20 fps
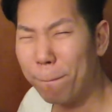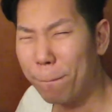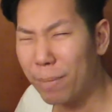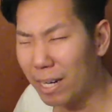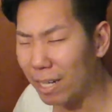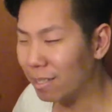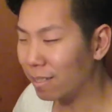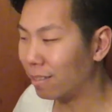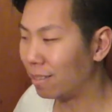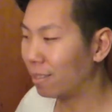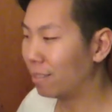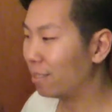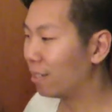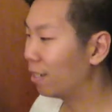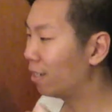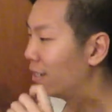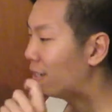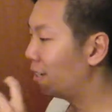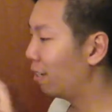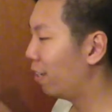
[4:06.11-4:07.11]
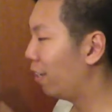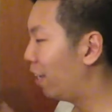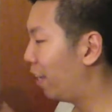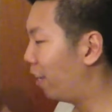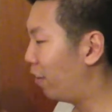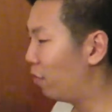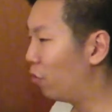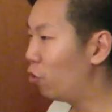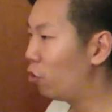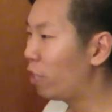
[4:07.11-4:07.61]
but
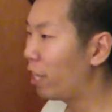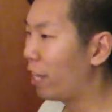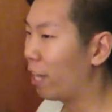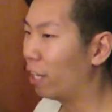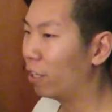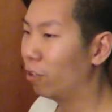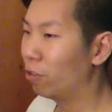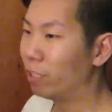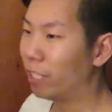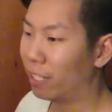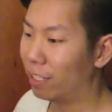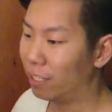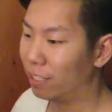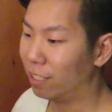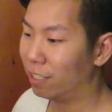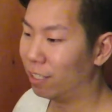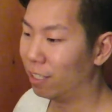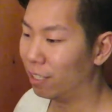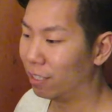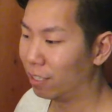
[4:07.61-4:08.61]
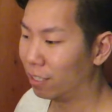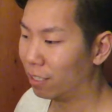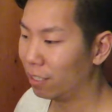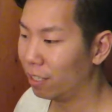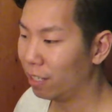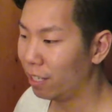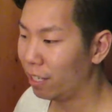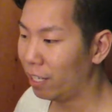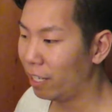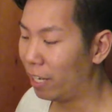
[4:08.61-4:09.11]
if you can't close that distance,